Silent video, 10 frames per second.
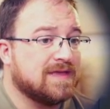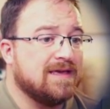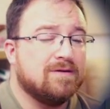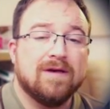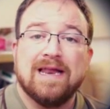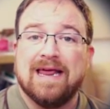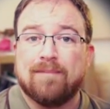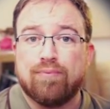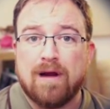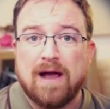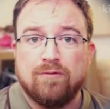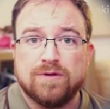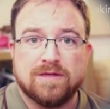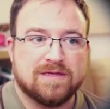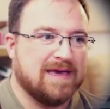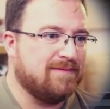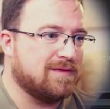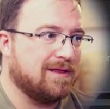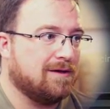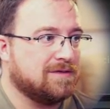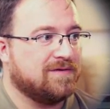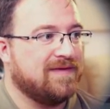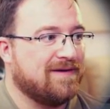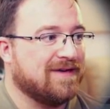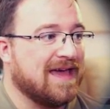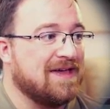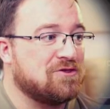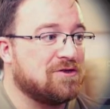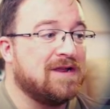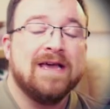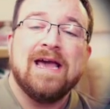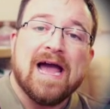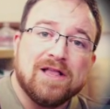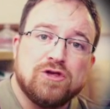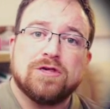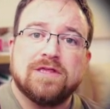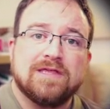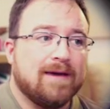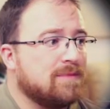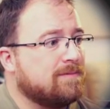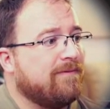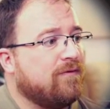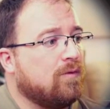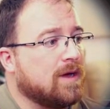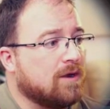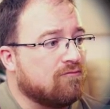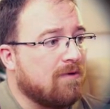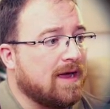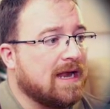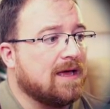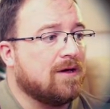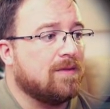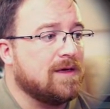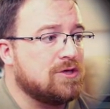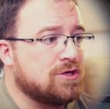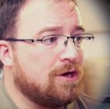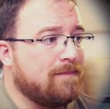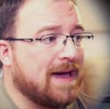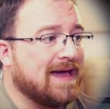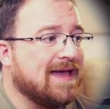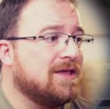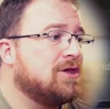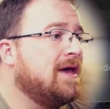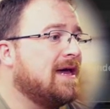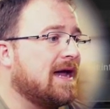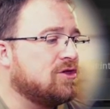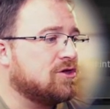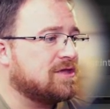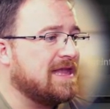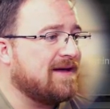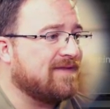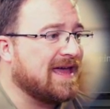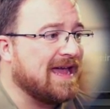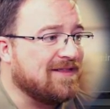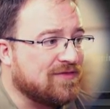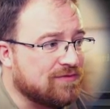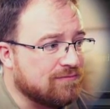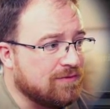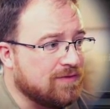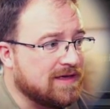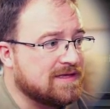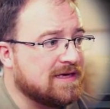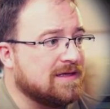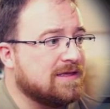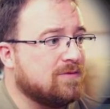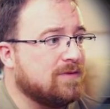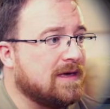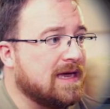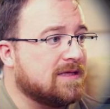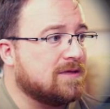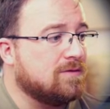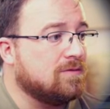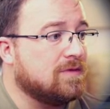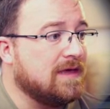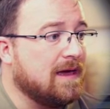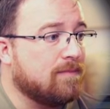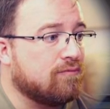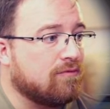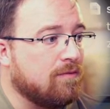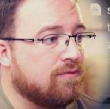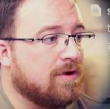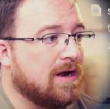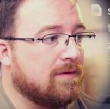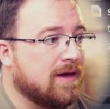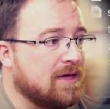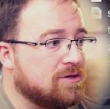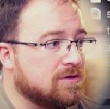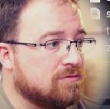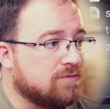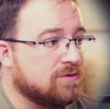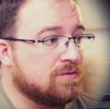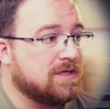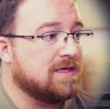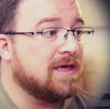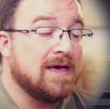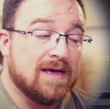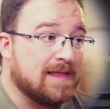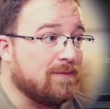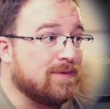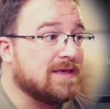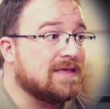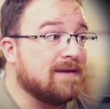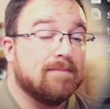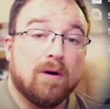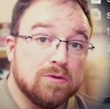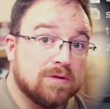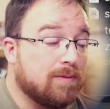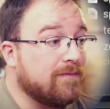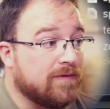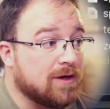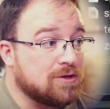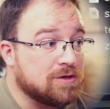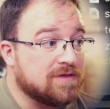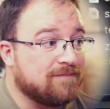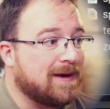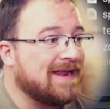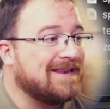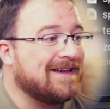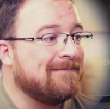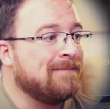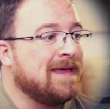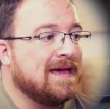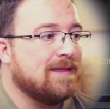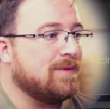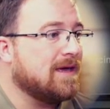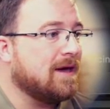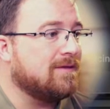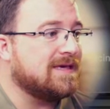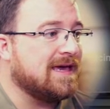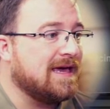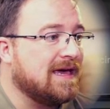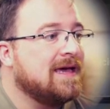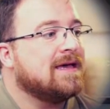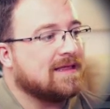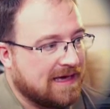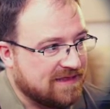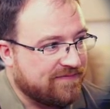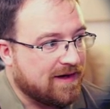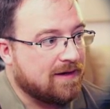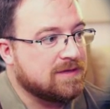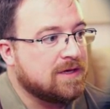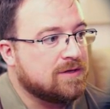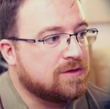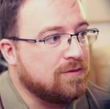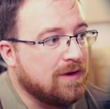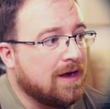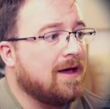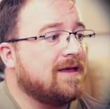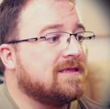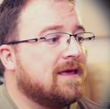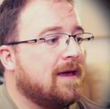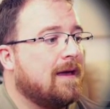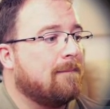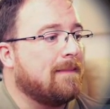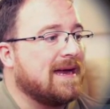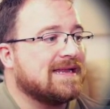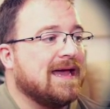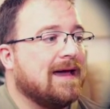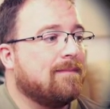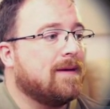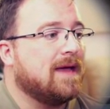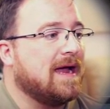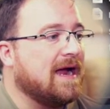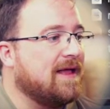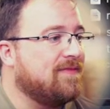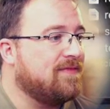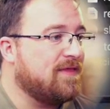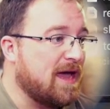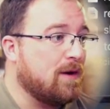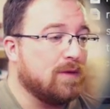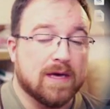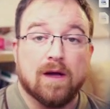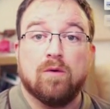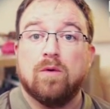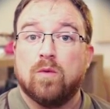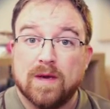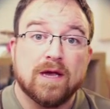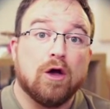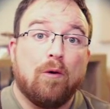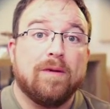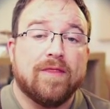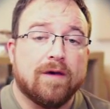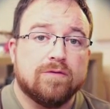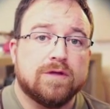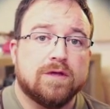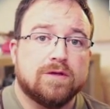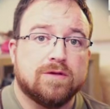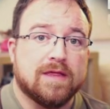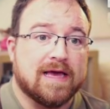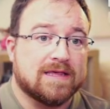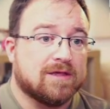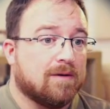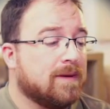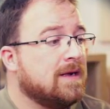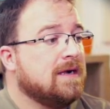Then you can click browse, saves lots of navigation. And just the same as before, we're gonna right click on this show package and just navigate through this until we get to the appropriate locations or resources. There we can see multiple versions of Blender. And then we can go into here, data files, studio lights, matcap, and there we go. We can copy those to the desktop.